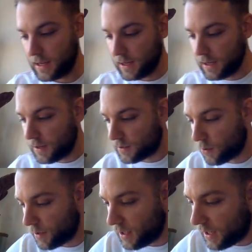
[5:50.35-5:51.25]
So
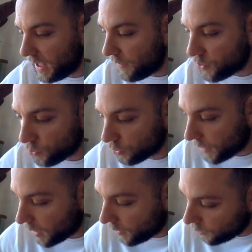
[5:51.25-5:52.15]
you can even draw them out
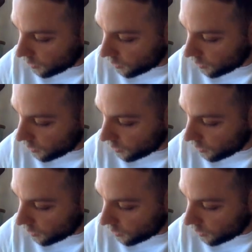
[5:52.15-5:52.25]
if you want.